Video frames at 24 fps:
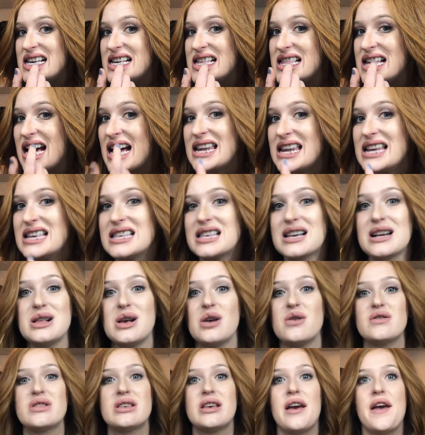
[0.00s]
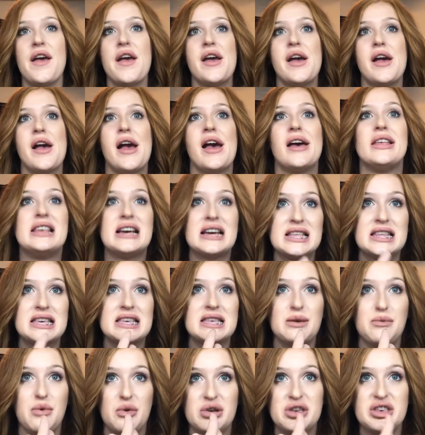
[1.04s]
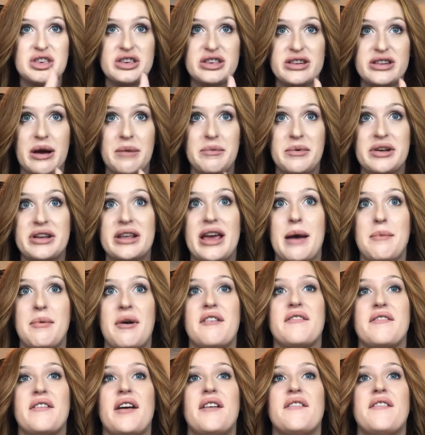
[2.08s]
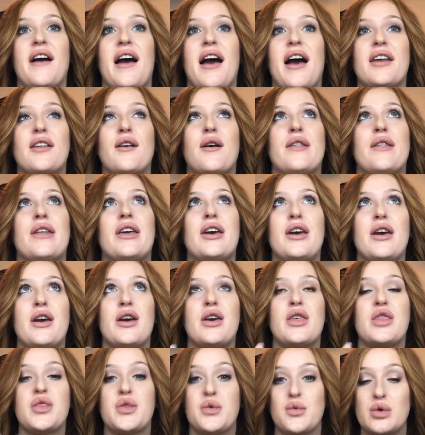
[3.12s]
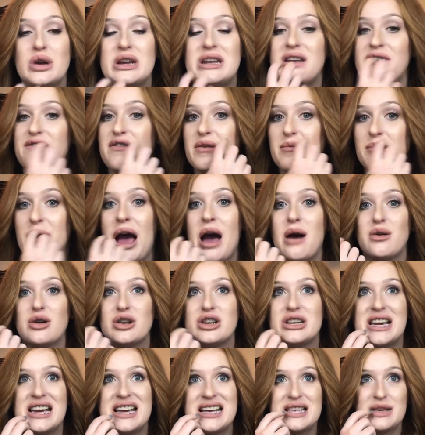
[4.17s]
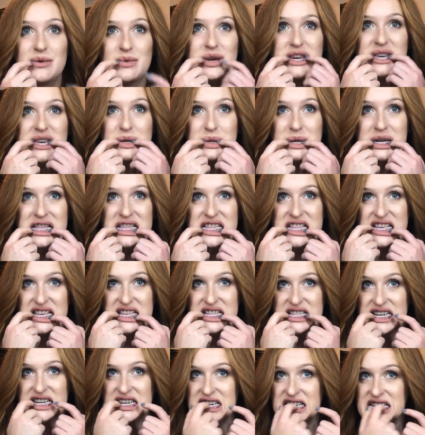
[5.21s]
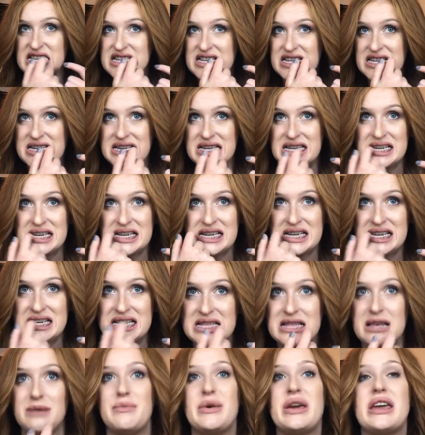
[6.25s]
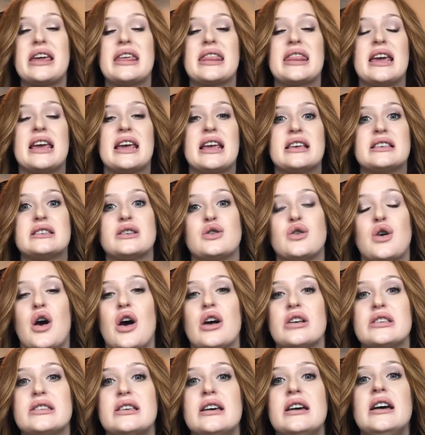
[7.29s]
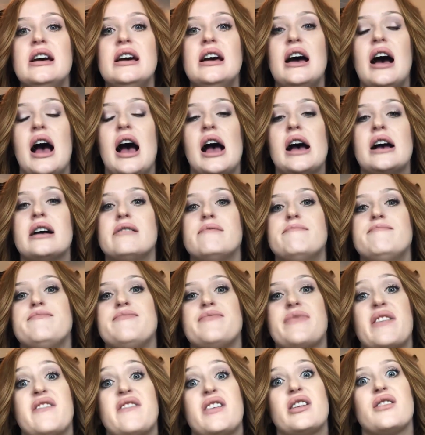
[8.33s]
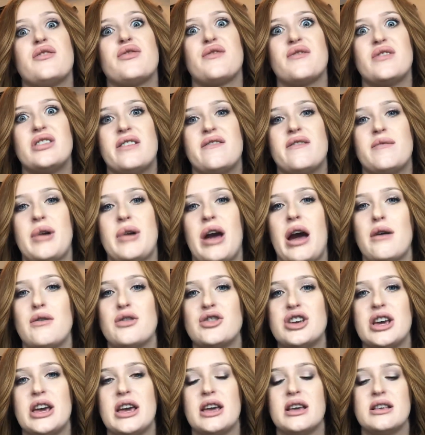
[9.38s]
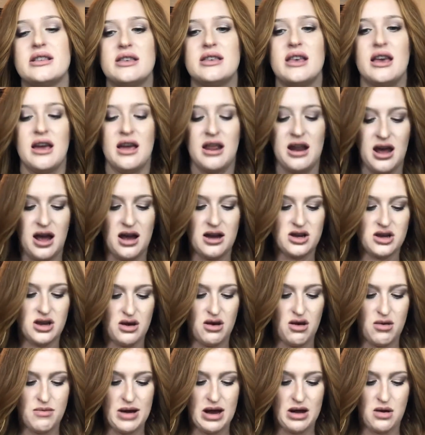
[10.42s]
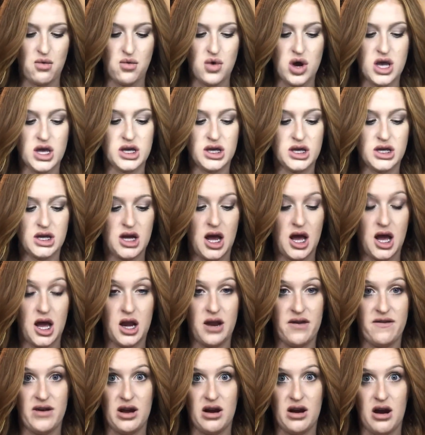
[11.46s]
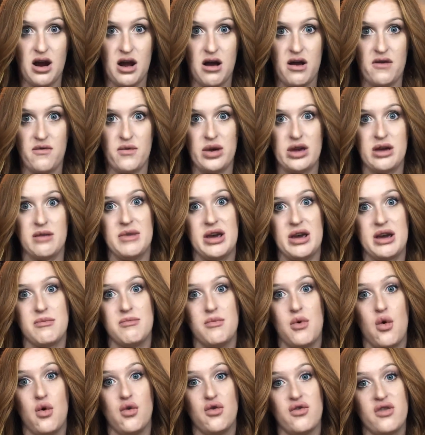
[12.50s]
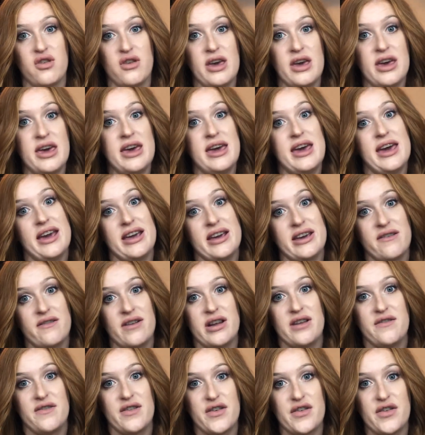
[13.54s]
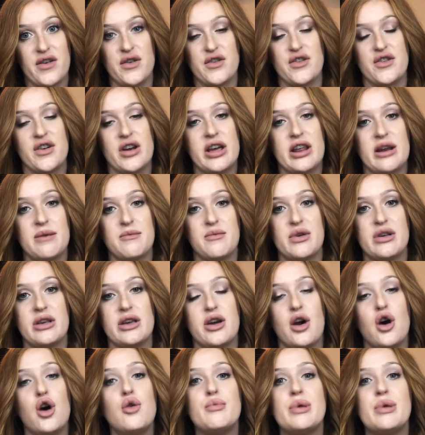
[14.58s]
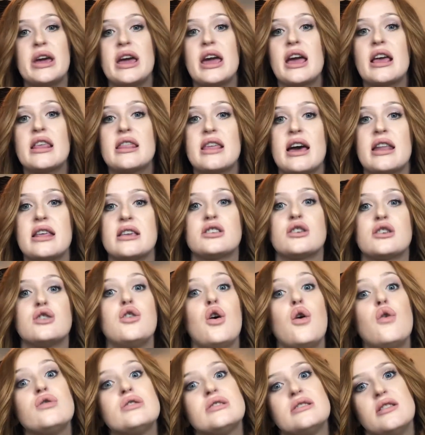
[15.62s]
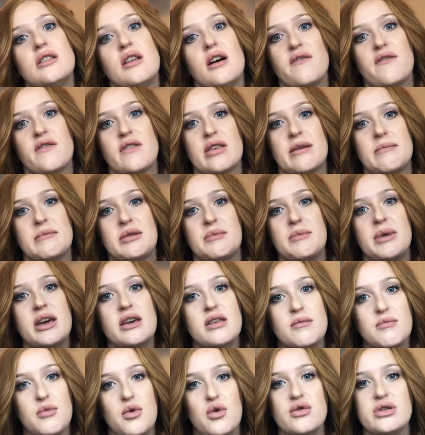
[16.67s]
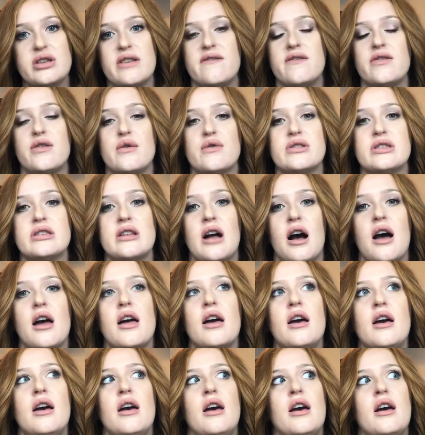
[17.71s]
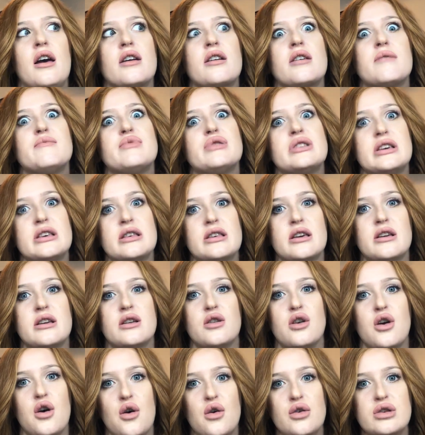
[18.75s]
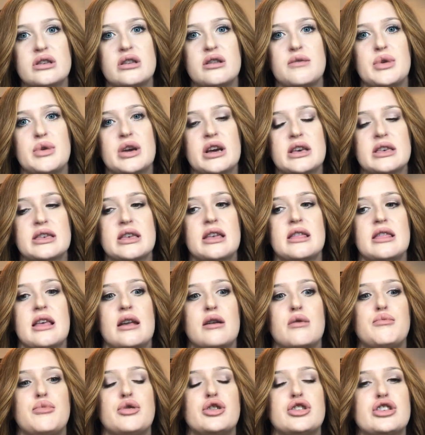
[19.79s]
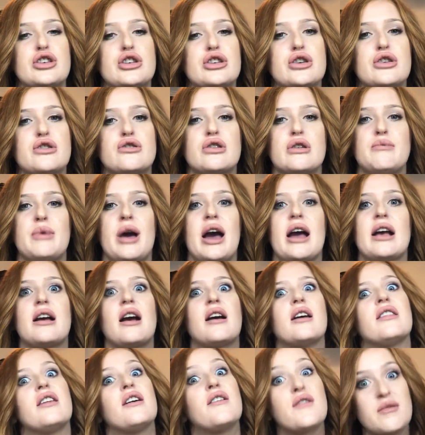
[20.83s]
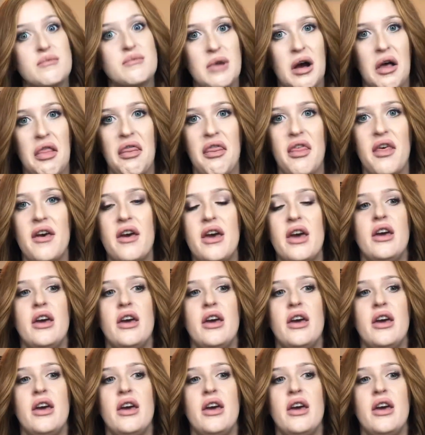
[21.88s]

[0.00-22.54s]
that needs to close. And that is the most stubborn gap ever. I've had on 3 different power chains, which is what the pink thing is across. I've had on 3 different power chains, and I actually go back Wednesday to figure out if we can make molds and get ready for surgery. And I'm really hoping that it's closed enough for them to make the molds, even though it's not completely closed, because then that'll push the surgery back another month,